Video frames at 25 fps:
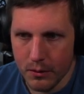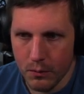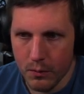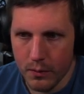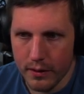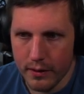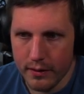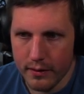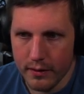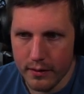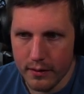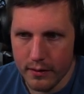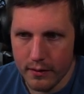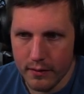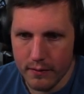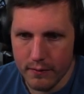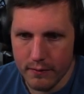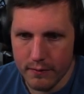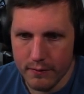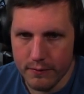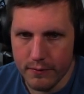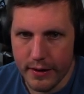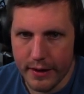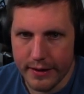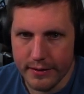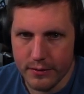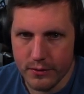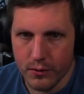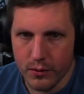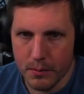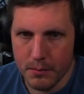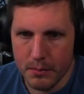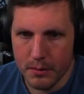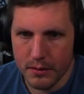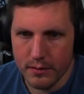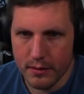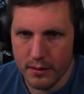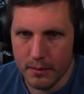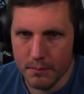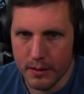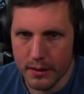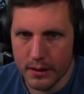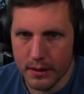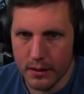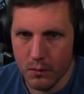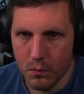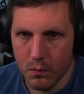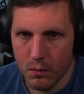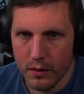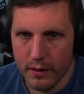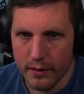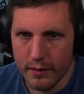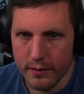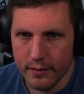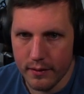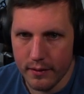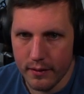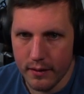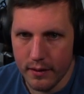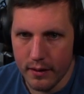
want. Vice Grip is something you want.